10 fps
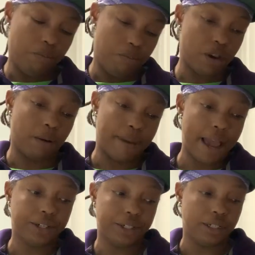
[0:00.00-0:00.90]
bigger
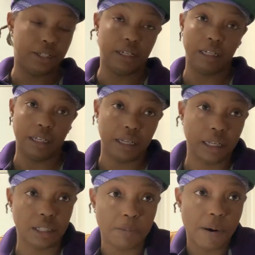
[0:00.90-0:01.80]
batches, and then
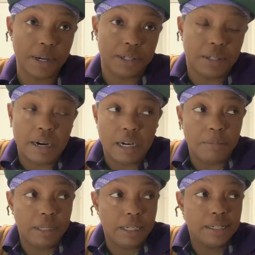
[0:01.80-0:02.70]
get this party started,
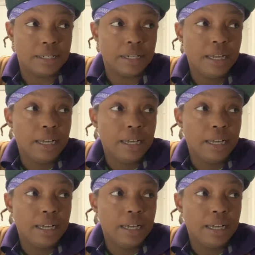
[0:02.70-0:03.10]
because